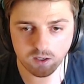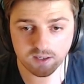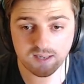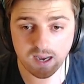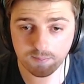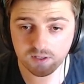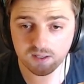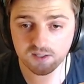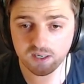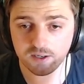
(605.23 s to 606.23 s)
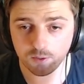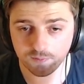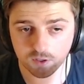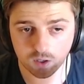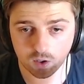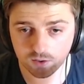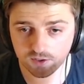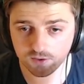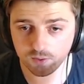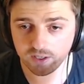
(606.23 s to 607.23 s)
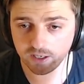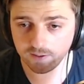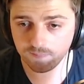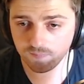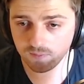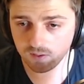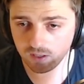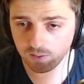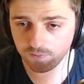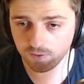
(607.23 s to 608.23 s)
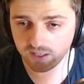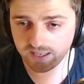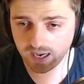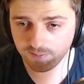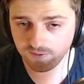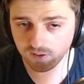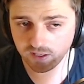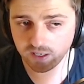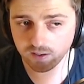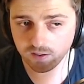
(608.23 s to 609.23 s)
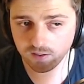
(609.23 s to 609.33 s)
has happened in this area. We've got a horizontal here and we've got a gap fill here.